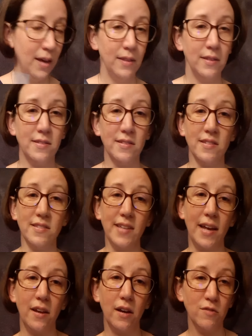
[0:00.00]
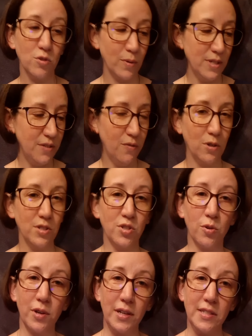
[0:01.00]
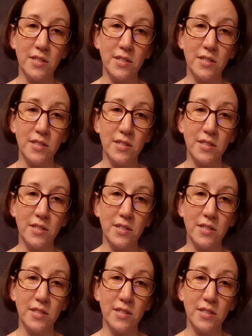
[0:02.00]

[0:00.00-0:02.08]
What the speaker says: This is a set of 24 stories.